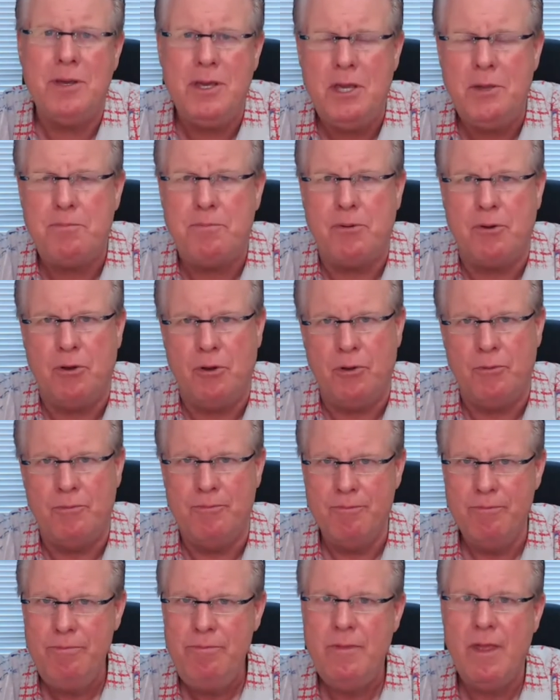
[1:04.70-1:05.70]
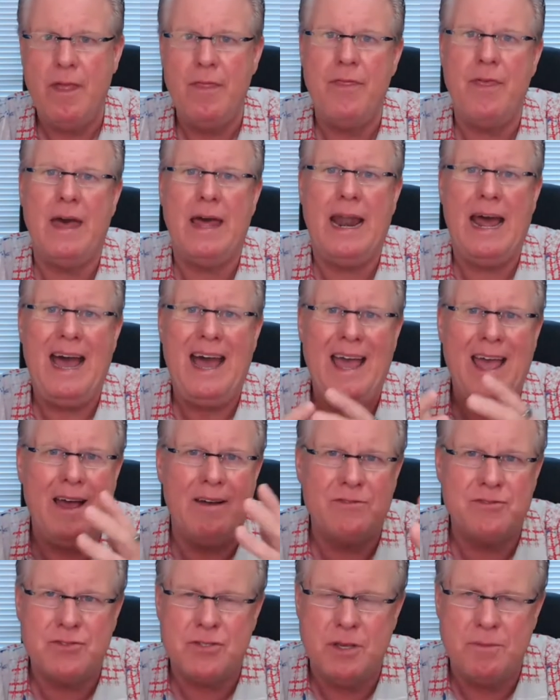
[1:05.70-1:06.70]
people that I
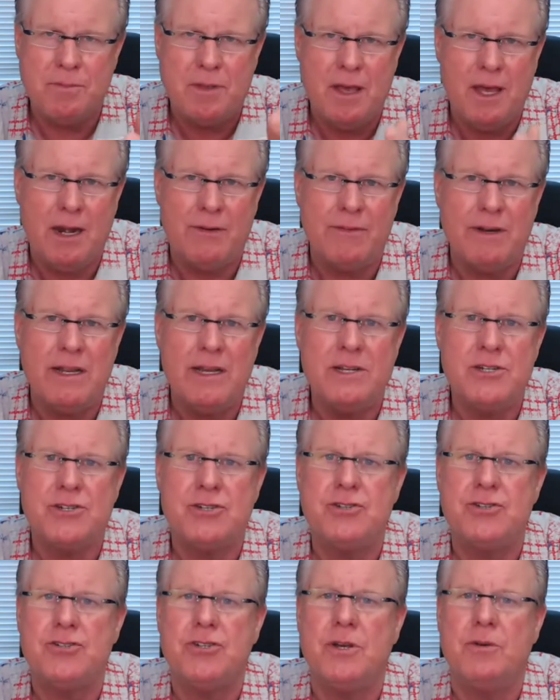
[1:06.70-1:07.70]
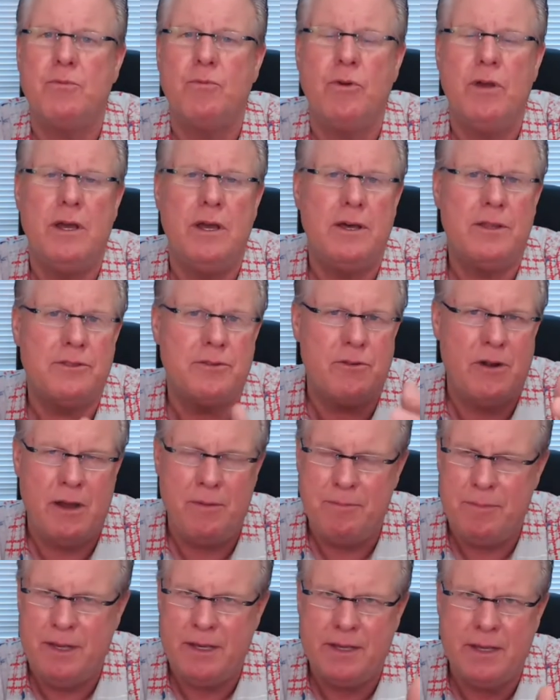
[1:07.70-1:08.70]
have some kind of relationship with, or
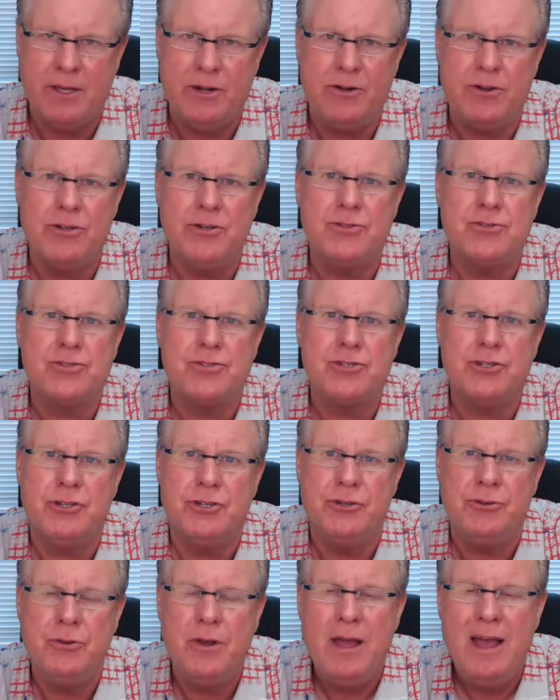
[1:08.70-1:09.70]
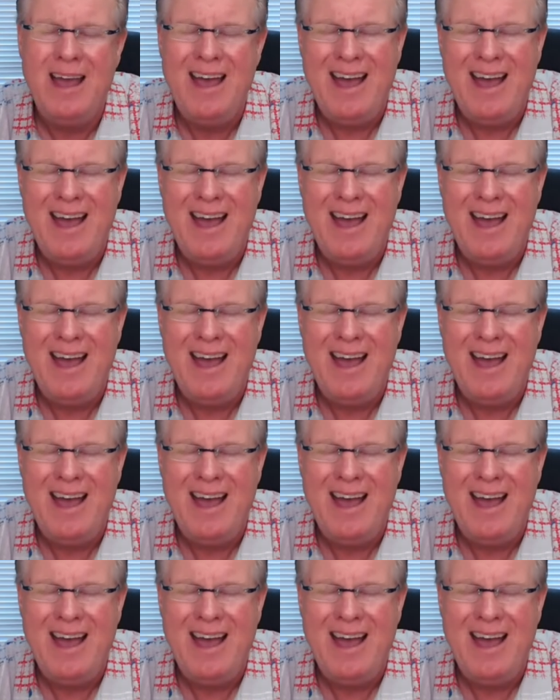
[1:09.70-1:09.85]
I'm being introduced to.